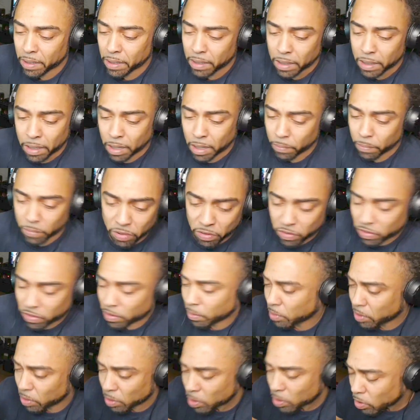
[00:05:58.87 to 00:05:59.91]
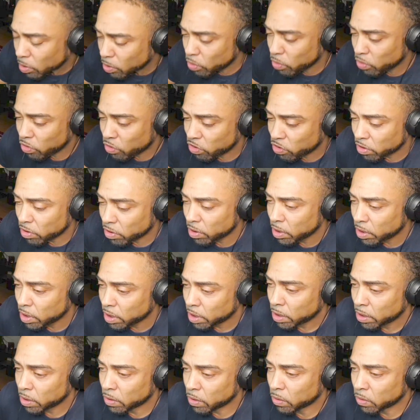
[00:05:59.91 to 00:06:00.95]
come to some conclusion.
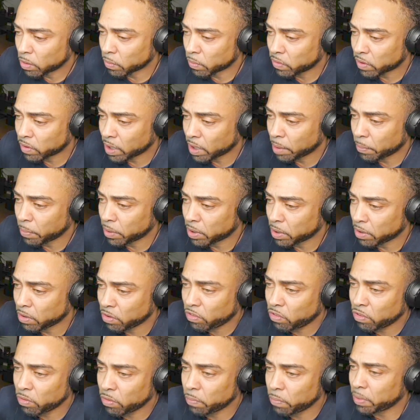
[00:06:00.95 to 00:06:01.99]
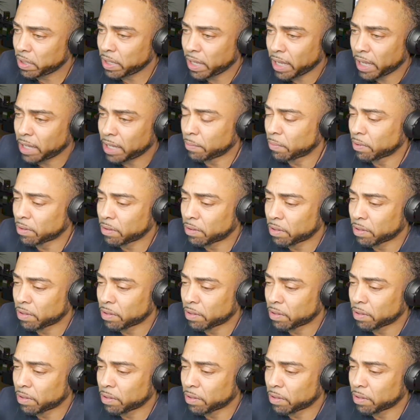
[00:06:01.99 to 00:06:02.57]
You know what I'm saying? But you shouldn't be able to